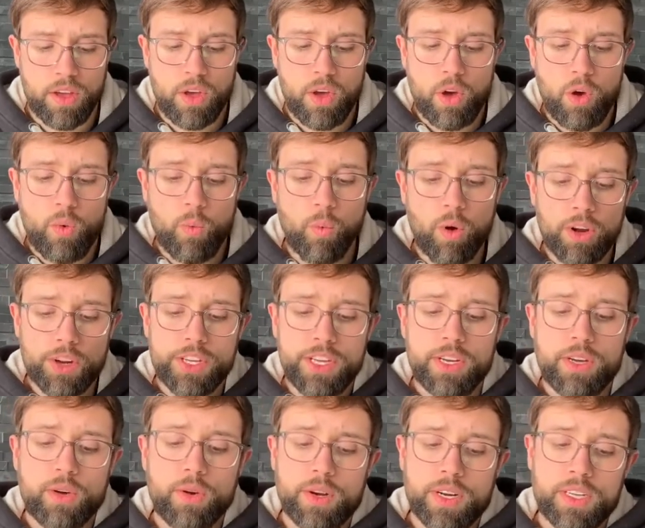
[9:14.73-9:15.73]
What are
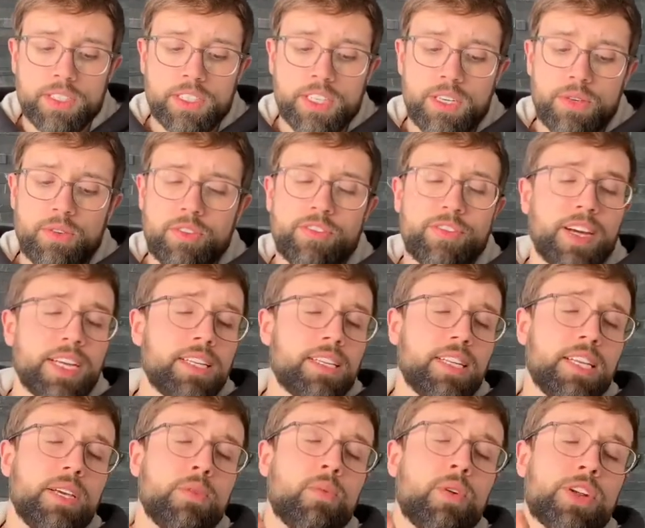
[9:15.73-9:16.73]
you going to do,
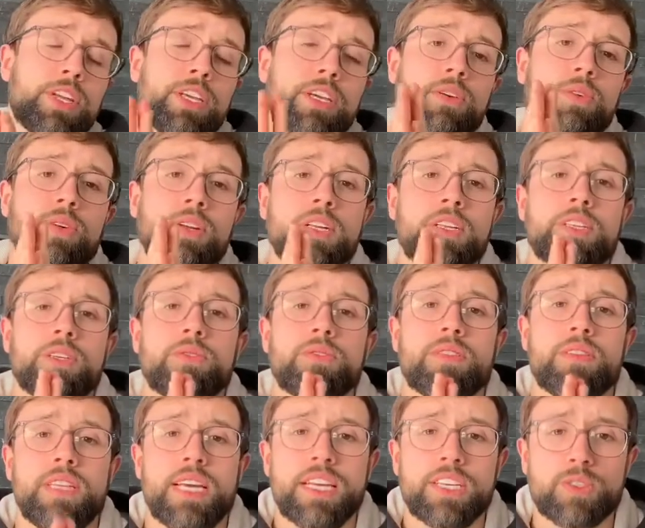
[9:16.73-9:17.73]
finally, what are you going to
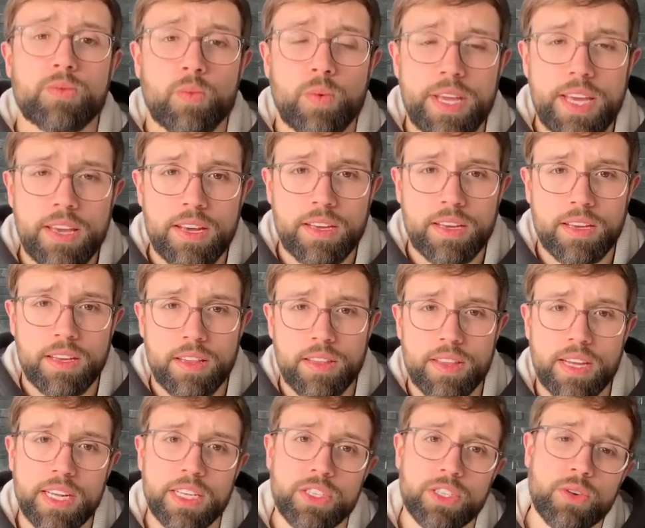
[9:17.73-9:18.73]
do this week
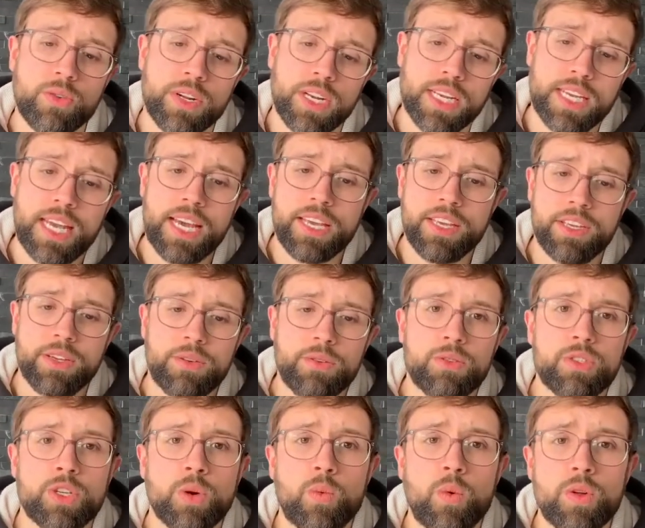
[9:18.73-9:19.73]
that is going to get
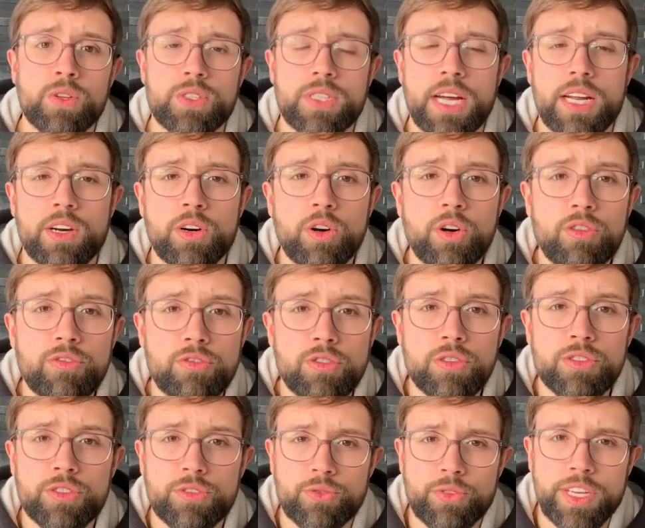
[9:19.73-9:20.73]
you towards that
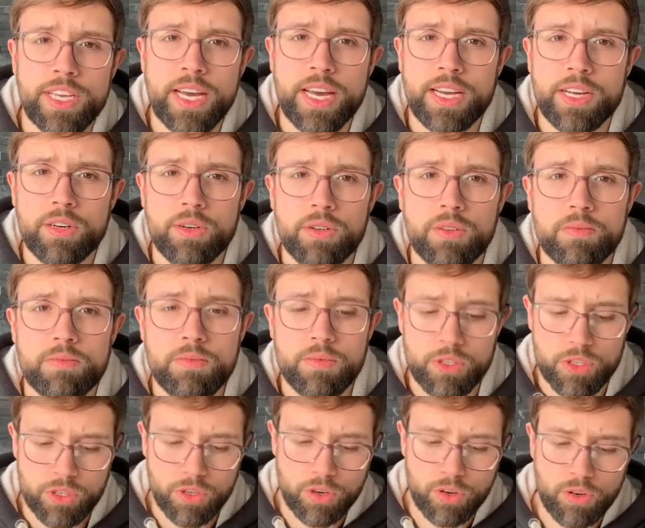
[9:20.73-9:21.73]
overall 3-year goal?
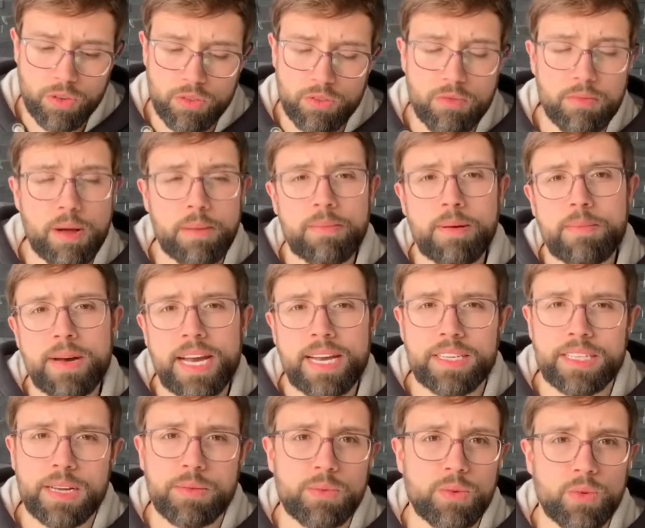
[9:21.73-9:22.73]
So remember, my
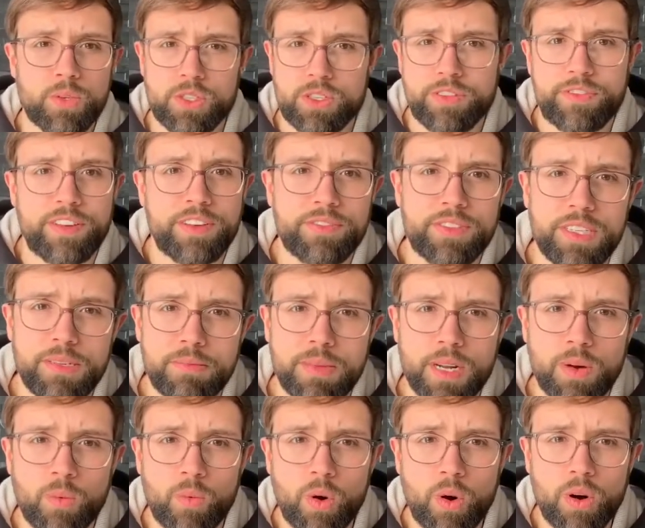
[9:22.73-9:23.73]
example was a
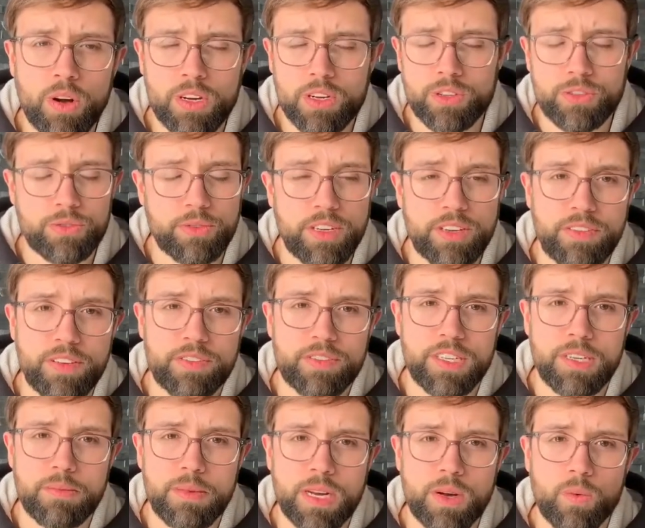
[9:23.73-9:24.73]
15-minute walk, or 3
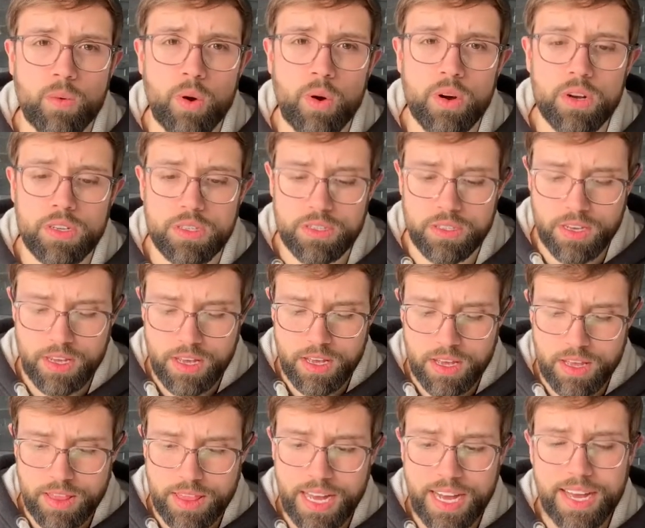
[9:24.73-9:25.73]
15-minute walks.
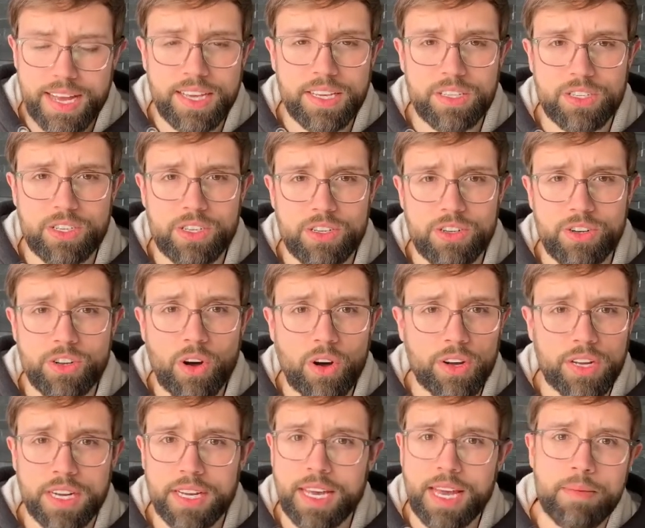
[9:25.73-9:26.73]
That is
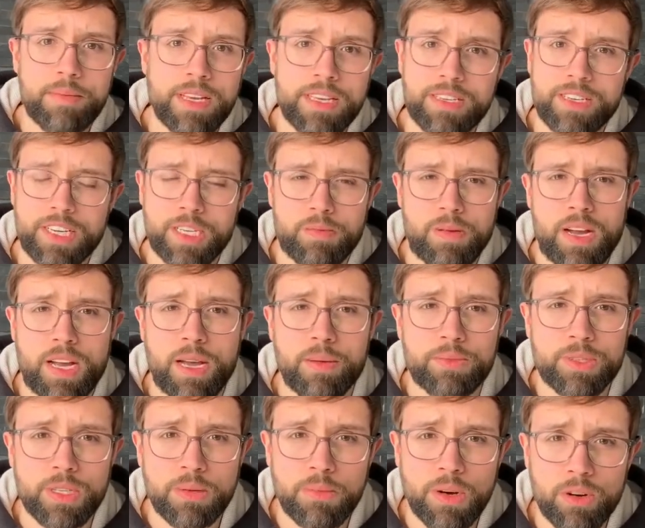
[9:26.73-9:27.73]
not going to get me 6-pack
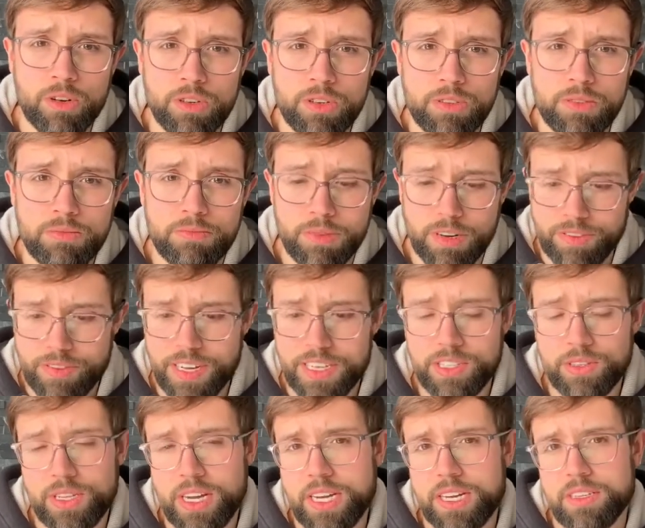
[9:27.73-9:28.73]
abs tomorrow, but if I
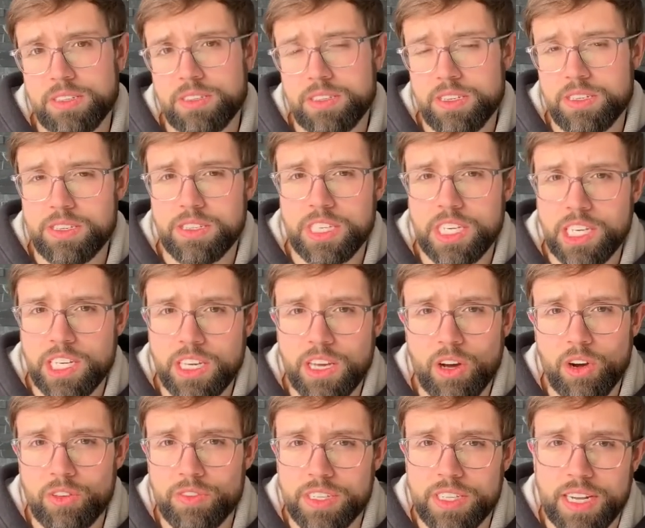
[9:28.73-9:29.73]
do that consistently
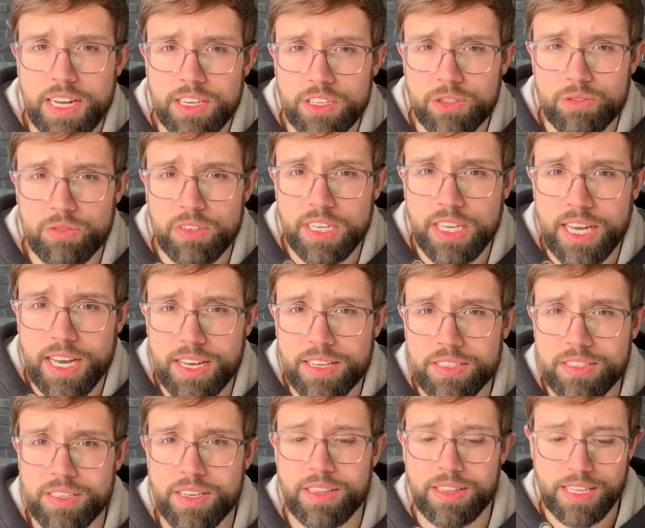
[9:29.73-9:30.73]
over the next 3
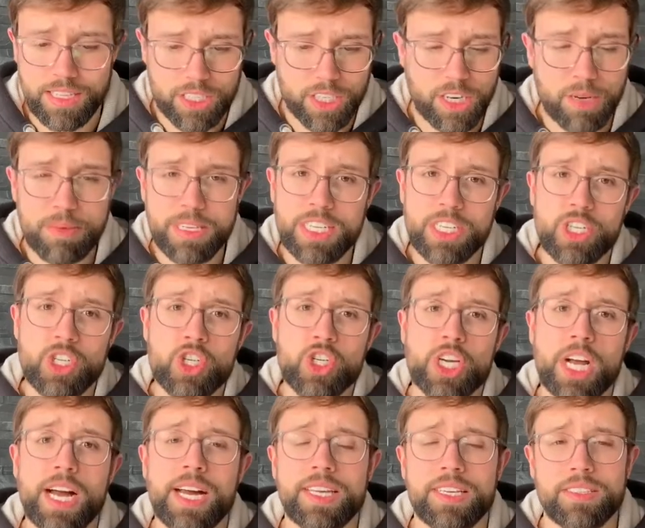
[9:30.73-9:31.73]
years, that's going to be a
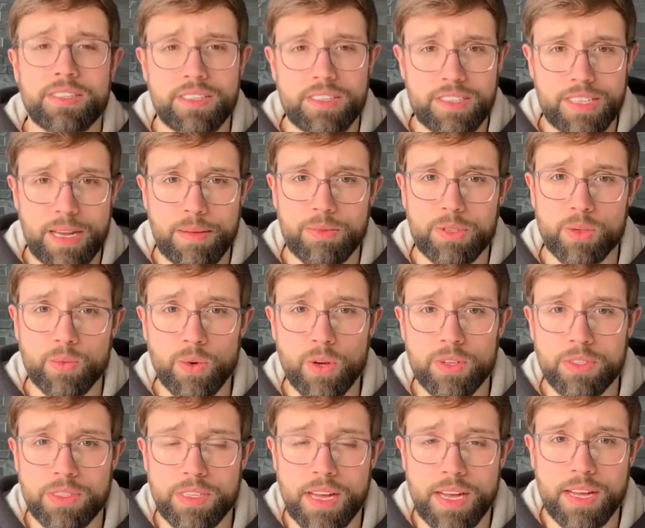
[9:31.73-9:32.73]
giant step
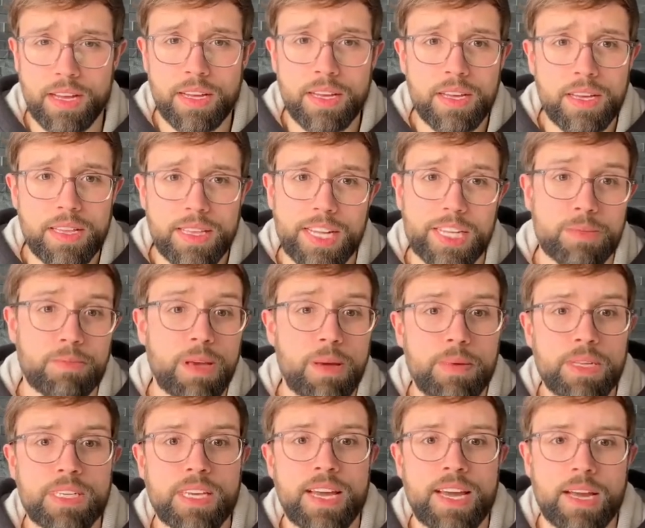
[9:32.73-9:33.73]
towards that. That's
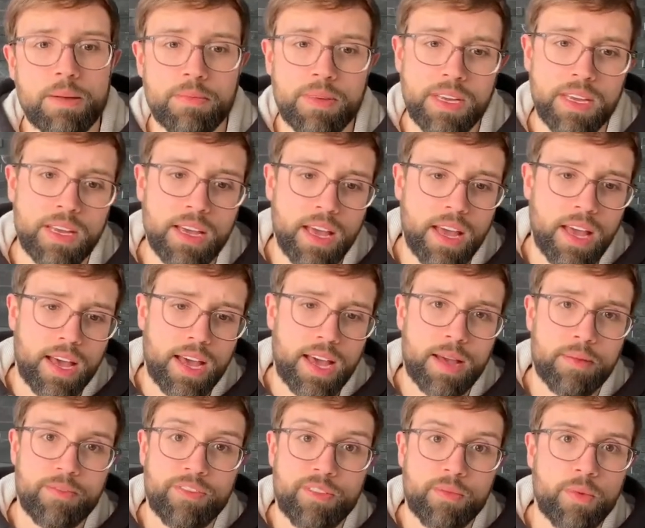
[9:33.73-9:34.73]
maybe taking me
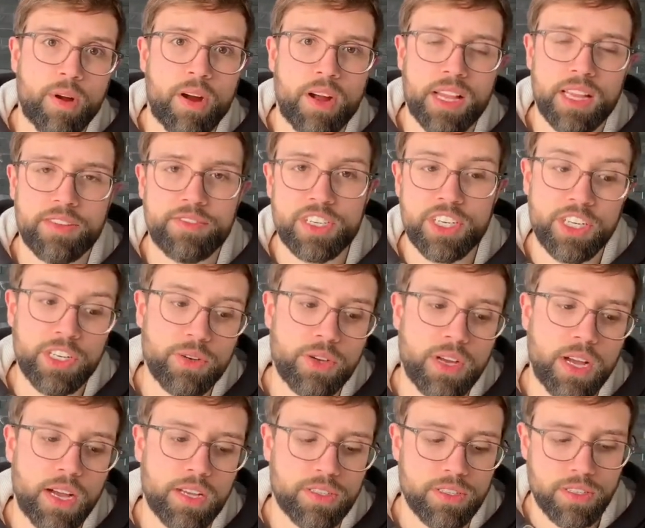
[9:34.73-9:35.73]
from where I live in
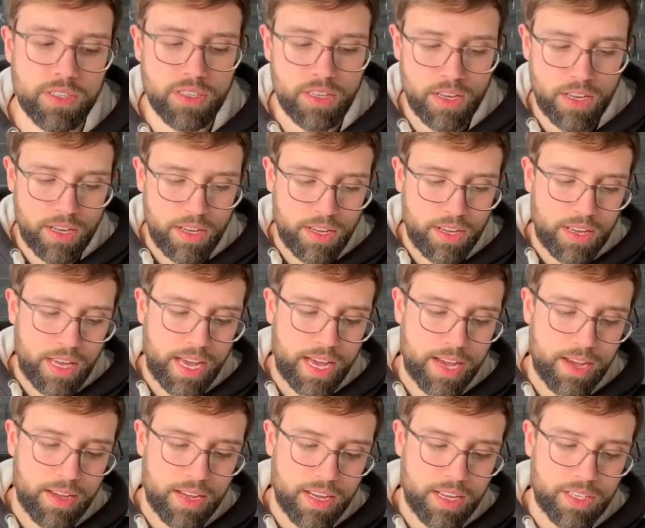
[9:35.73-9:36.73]
Newcastle,
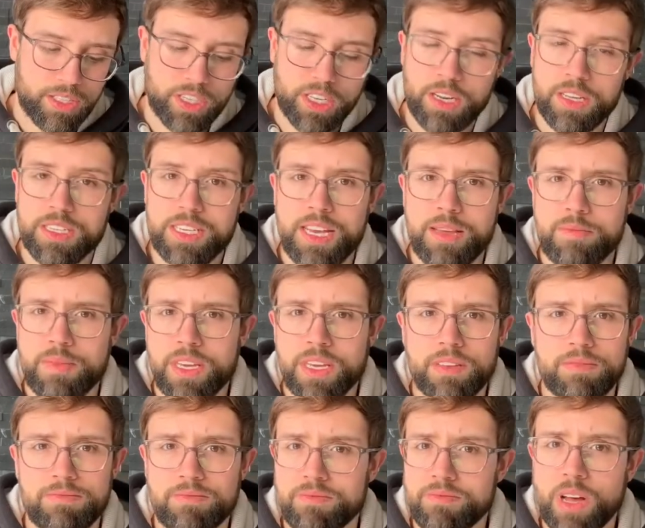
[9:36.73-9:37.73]
it's going to take
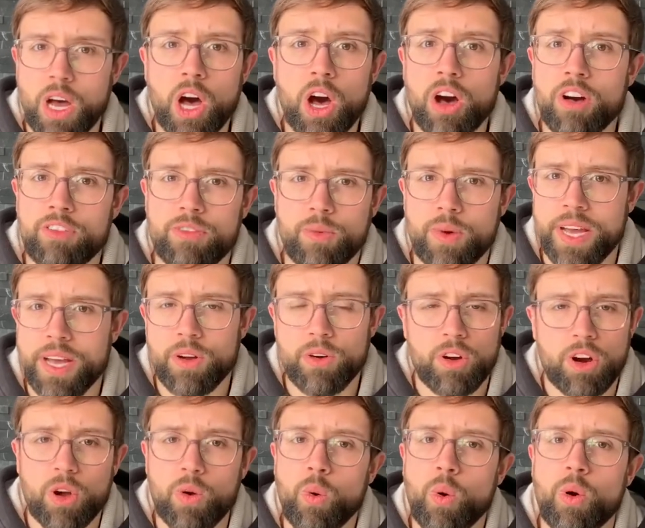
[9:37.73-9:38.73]
me halfway or
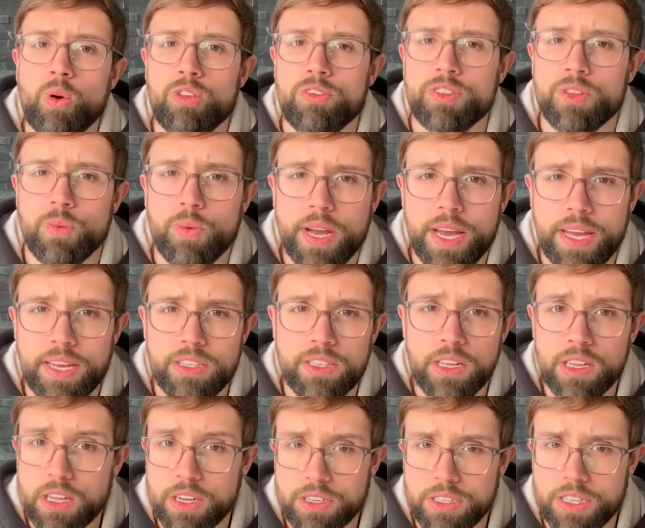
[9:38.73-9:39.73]
a quarter of the way to
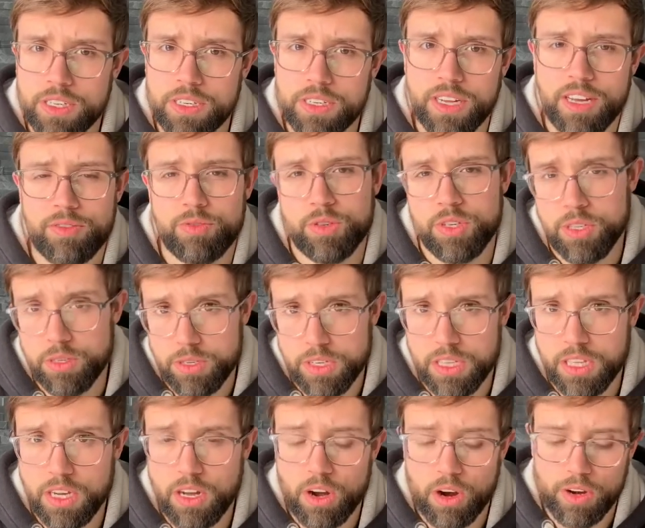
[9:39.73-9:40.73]
London, if we're using
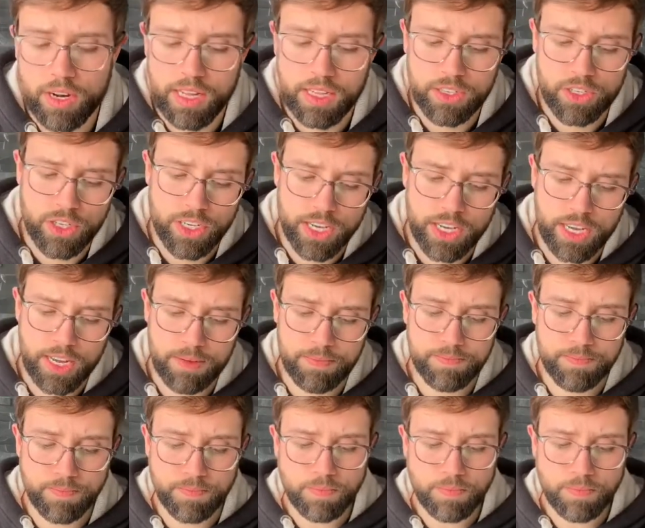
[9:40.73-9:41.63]
the car analogy again.